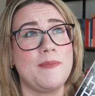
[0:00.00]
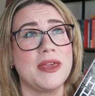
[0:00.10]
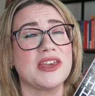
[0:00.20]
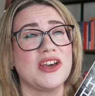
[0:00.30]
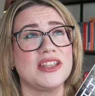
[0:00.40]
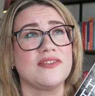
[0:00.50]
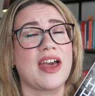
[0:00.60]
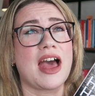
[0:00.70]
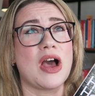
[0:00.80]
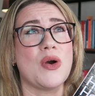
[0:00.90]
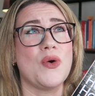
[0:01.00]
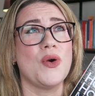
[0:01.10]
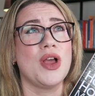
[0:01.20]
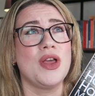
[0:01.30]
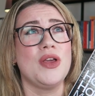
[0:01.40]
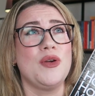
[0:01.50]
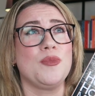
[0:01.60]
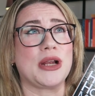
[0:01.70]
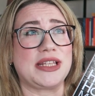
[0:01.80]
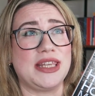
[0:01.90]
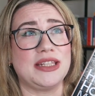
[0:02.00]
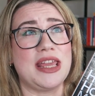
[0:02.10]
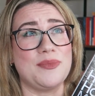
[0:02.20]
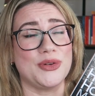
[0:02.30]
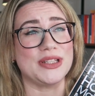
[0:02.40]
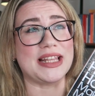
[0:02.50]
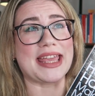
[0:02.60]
because of how prescient it was,